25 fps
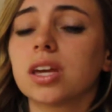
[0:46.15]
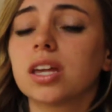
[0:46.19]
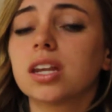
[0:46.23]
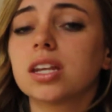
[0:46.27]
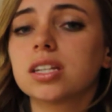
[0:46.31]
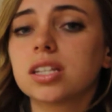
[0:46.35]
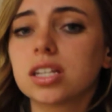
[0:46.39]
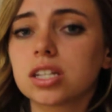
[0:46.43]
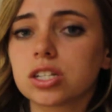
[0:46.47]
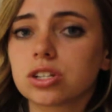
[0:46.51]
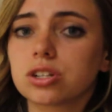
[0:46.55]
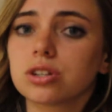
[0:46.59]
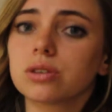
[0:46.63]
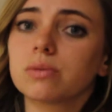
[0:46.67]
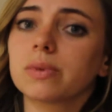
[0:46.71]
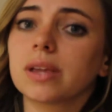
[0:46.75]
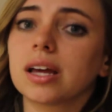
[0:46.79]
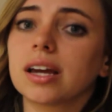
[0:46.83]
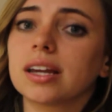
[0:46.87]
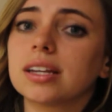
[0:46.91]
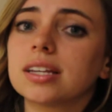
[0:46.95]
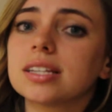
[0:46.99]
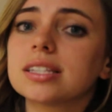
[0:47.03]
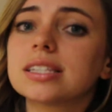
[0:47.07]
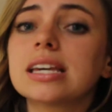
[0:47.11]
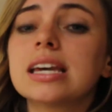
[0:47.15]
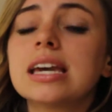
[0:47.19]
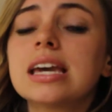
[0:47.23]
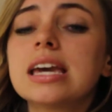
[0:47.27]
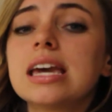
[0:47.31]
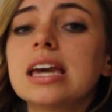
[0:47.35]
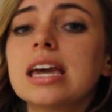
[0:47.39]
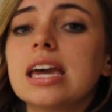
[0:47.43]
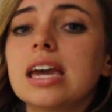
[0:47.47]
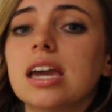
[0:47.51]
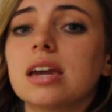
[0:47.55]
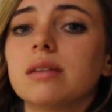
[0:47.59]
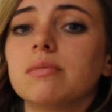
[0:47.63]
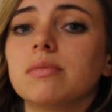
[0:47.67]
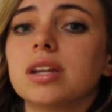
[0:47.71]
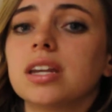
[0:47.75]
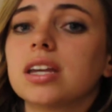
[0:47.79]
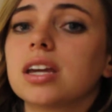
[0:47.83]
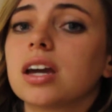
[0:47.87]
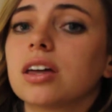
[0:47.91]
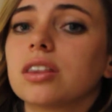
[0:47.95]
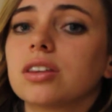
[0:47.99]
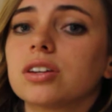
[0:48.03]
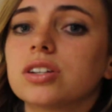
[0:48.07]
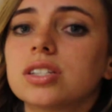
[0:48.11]
inattentional blindness in
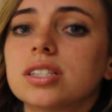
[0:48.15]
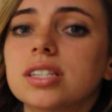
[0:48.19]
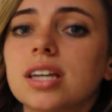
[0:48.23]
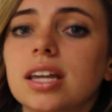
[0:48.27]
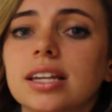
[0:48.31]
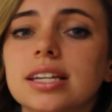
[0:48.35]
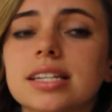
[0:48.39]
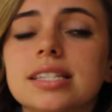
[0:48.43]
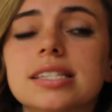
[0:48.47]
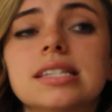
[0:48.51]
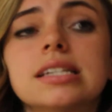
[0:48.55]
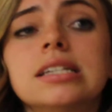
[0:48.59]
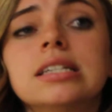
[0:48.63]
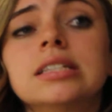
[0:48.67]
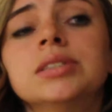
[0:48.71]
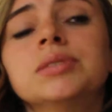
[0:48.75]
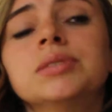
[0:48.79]
many other studies.